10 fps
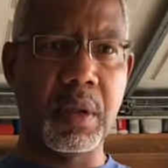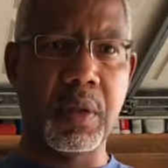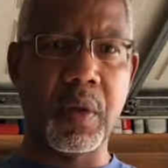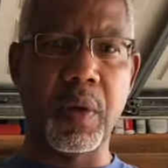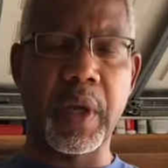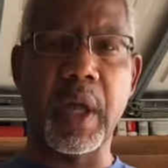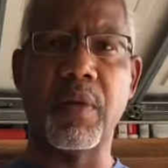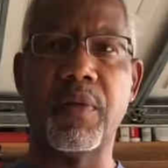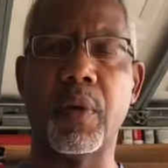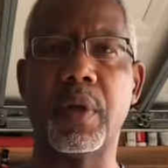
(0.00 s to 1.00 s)
to
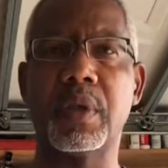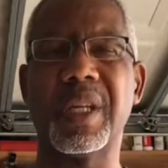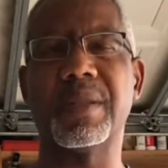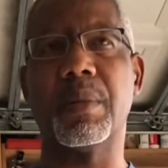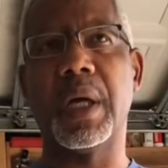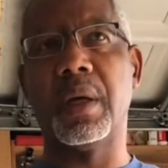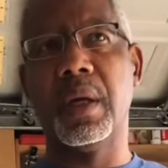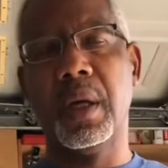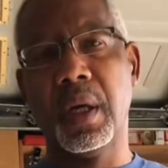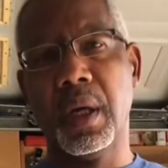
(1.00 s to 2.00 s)
Ocala Forest. That's about
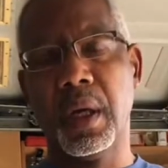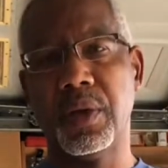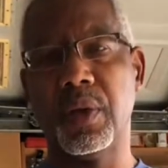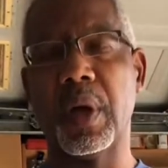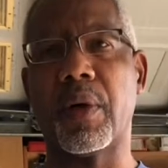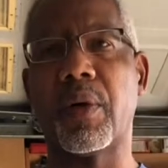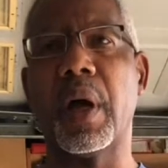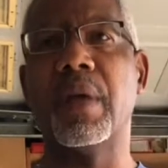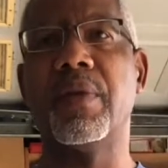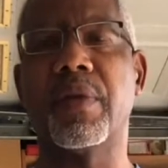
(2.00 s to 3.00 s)
a 2-hour
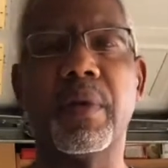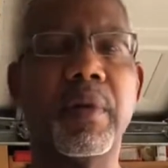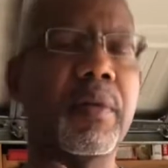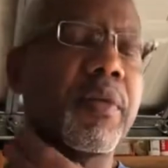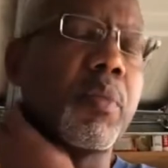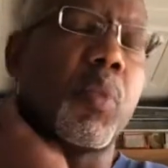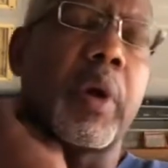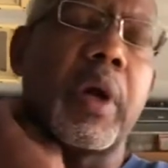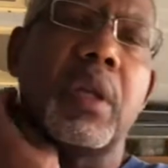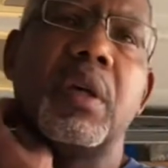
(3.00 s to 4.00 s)
ride from
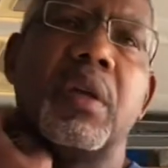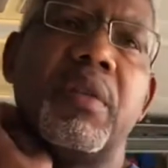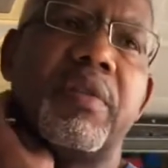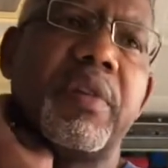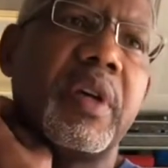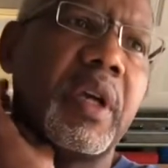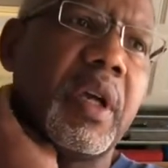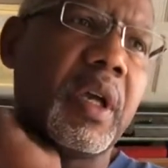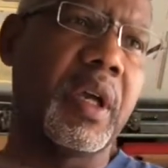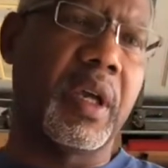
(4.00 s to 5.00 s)
where I live.
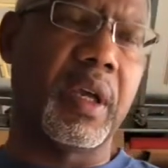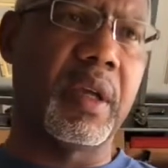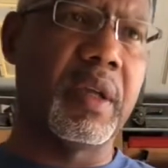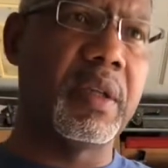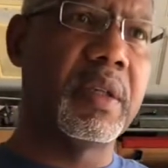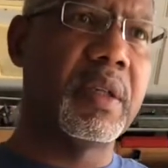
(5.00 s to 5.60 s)
And